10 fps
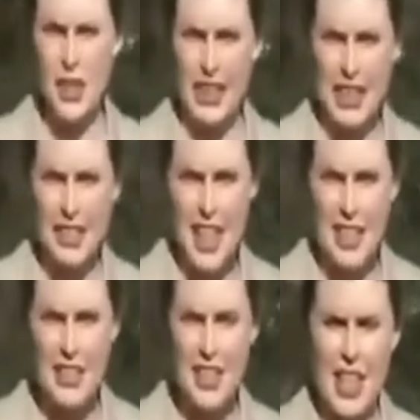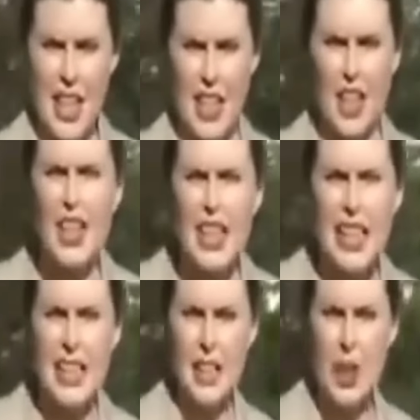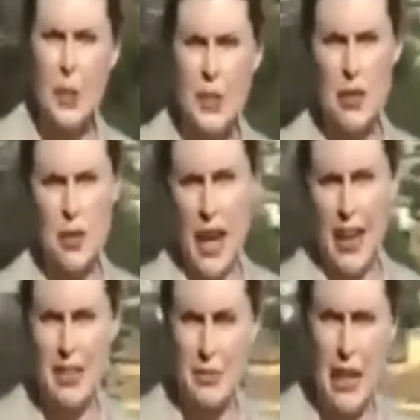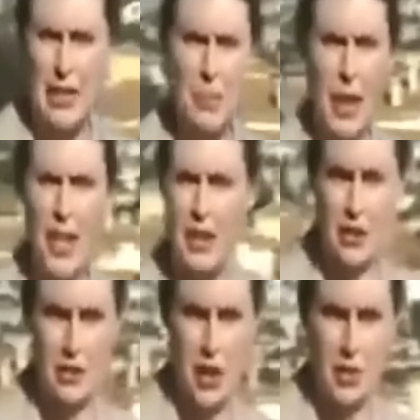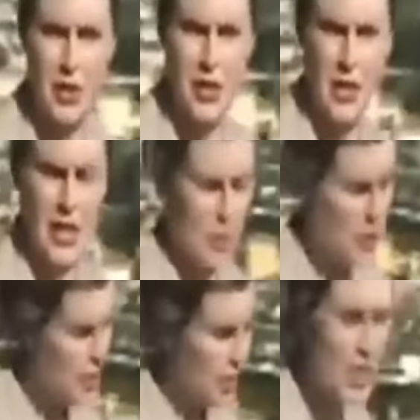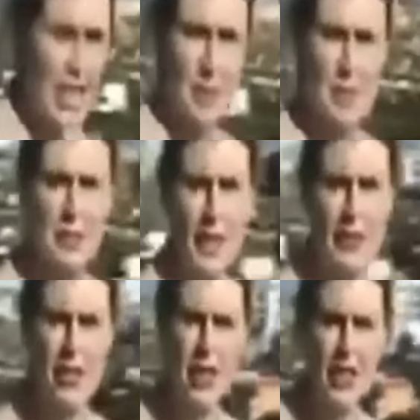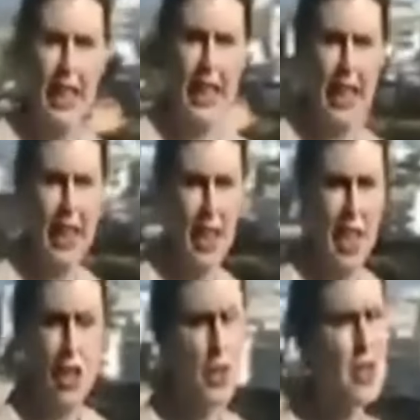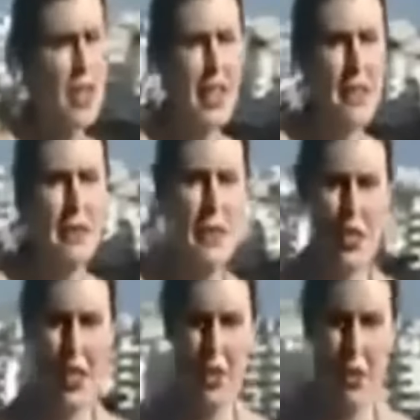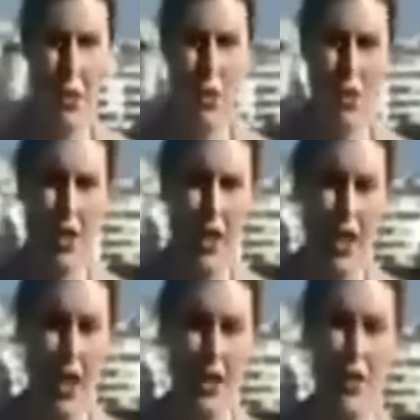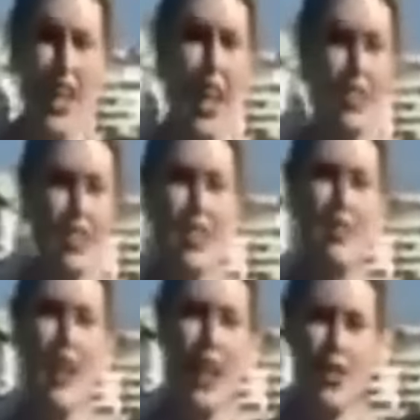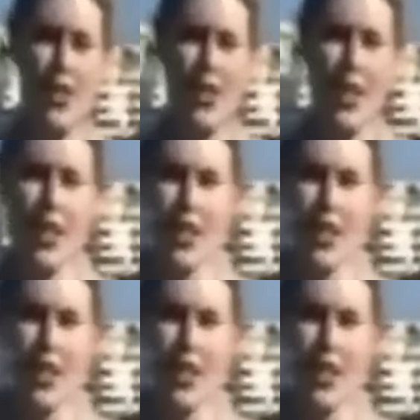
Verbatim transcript: took that night, an unlit, lonely track surrounded by undergrowth. But search teams have found nothing here, no sign of the 15-year-old. And if she has indeed vanished,